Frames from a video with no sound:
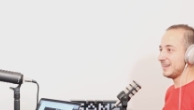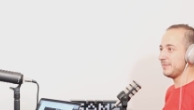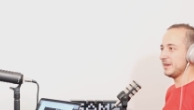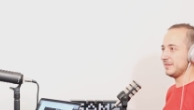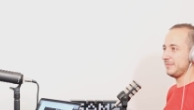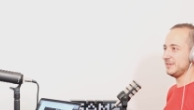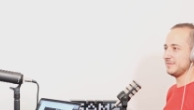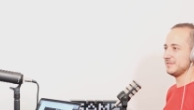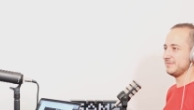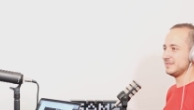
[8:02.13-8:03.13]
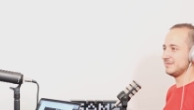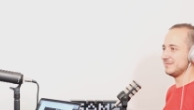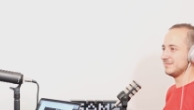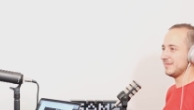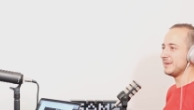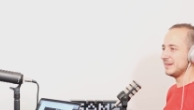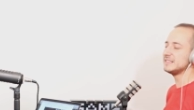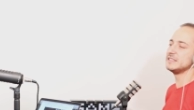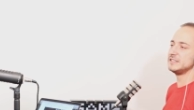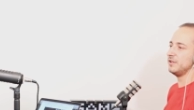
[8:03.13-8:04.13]
How many how many times have we? I mean,
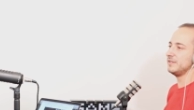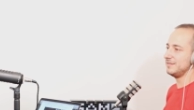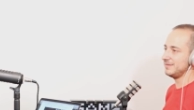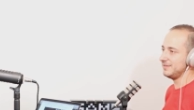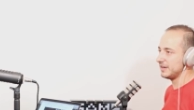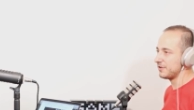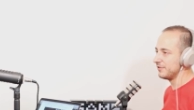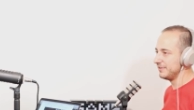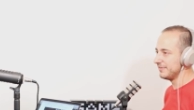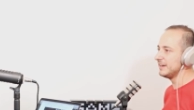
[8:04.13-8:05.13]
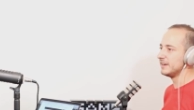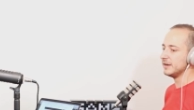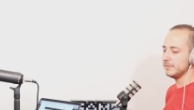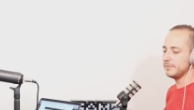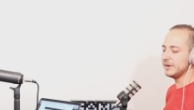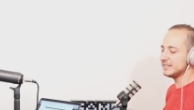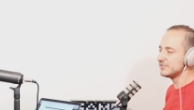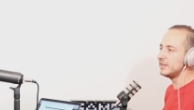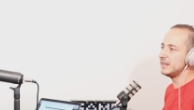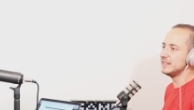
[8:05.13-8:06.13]
it's, it's not, not like Conor it's invented used, it, but, but
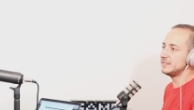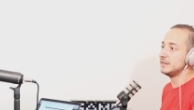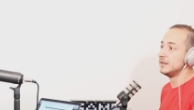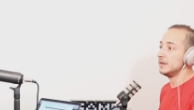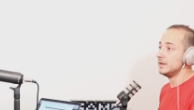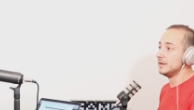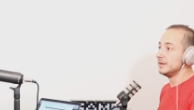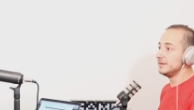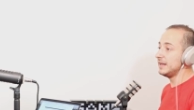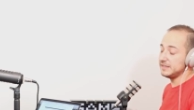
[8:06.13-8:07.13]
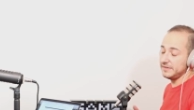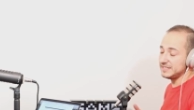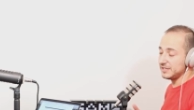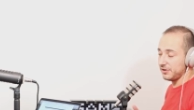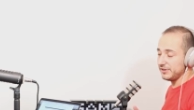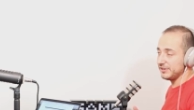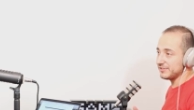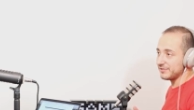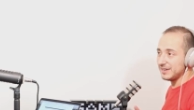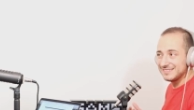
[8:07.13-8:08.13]
I've never seen Conor use it. Yeah, you've never seen Conor
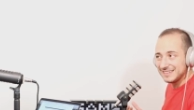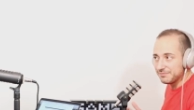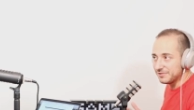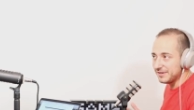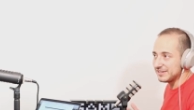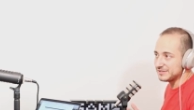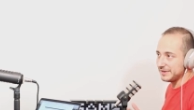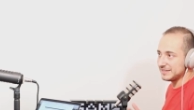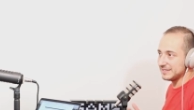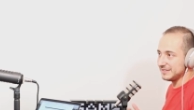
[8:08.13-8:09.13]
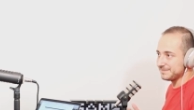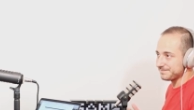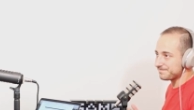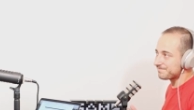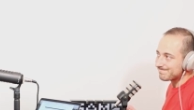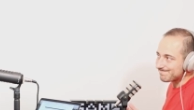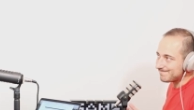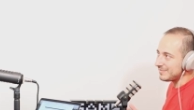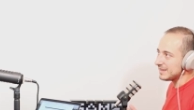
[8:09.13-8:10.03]
use it, right? He yeah. wouldn't have expected it. Yep.